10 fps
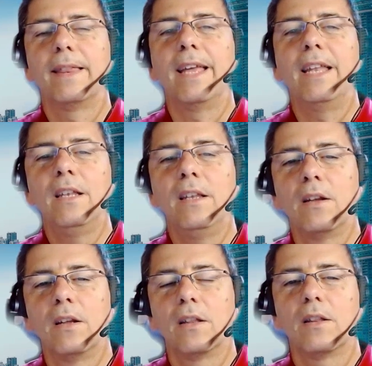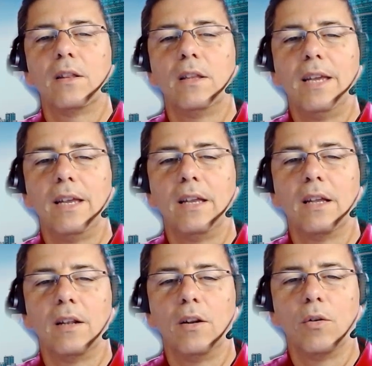then
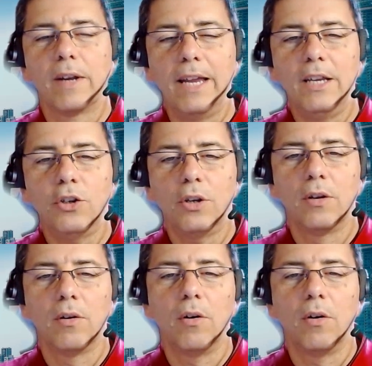the location